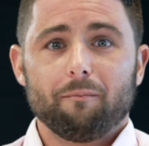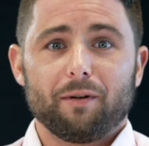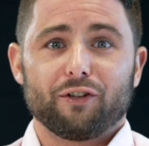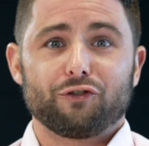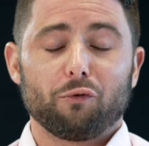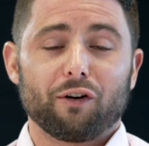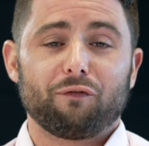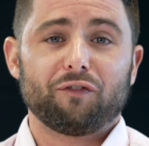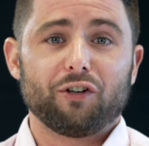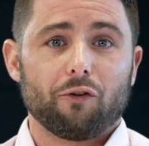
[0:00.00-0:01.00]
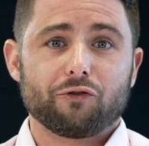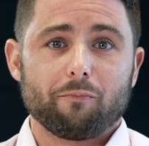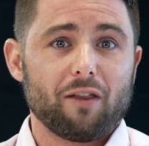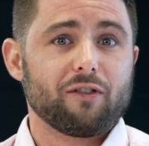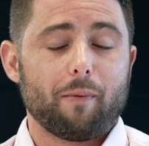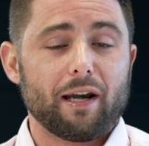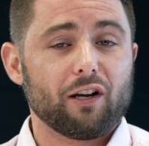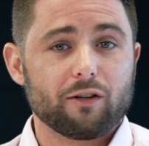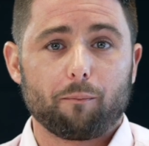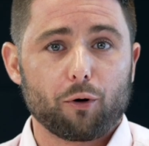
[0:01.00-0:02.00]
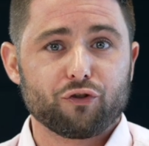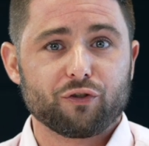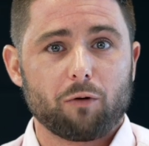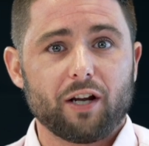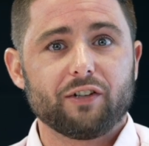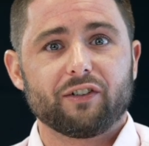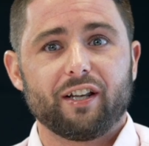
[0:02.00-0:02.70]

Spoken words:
because $250 a month, depending on the purchase price